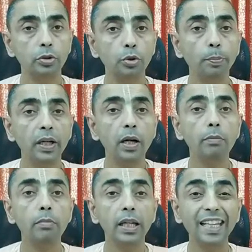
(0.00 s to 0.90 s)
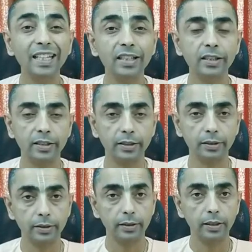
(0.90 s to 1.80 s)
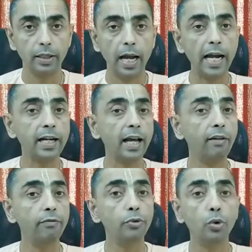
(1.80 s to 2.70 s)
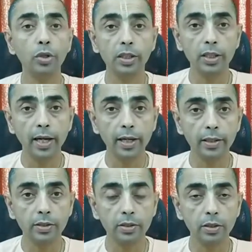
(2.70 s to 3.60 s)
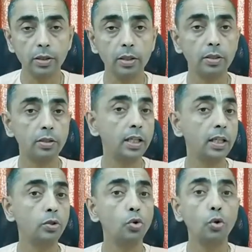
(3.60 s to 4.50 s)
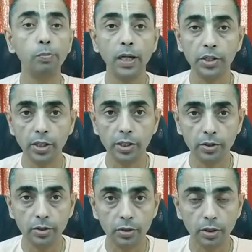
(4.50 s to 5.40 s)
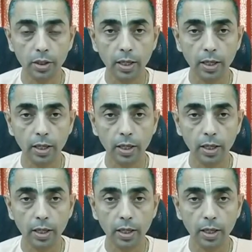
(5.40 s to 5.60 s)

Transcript: to become inert and have no desires, seek no pleasures,